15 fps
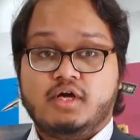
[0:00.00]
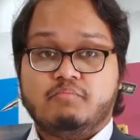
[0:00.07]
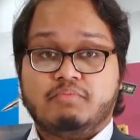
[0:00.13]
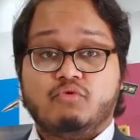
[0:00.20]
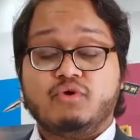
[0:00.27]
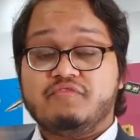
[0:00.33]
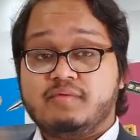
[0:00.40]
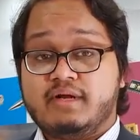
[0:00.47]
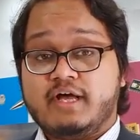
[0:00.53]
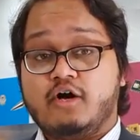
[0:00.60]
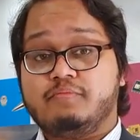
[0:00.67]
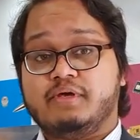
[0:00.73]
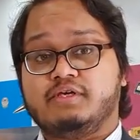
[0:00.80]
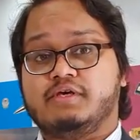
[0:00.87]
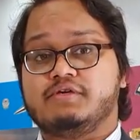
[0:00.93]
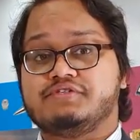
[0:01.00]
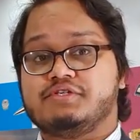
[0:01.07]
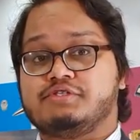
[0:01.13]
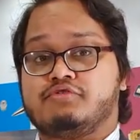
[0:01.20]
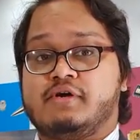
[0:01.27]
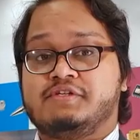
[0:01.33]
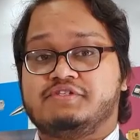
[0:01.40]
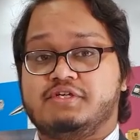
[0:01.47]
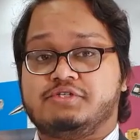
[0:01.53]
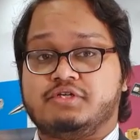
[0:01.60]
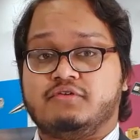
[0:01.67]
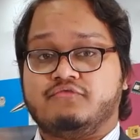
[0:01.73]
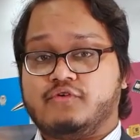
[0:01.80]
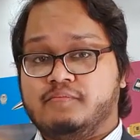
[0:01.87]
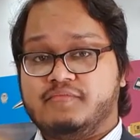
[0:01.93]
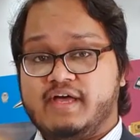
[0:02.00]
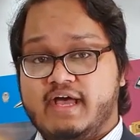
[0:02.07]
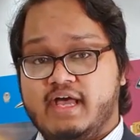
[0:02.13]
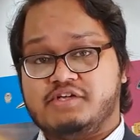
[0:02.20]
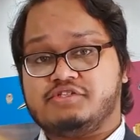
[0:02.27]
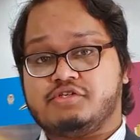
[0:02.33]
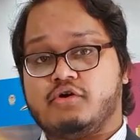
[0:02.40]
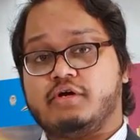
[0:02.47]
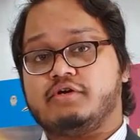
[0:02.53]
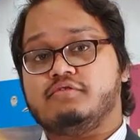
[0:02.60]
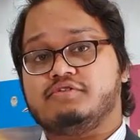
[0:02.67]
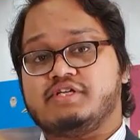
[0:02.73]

But we've been helping users transition from their historical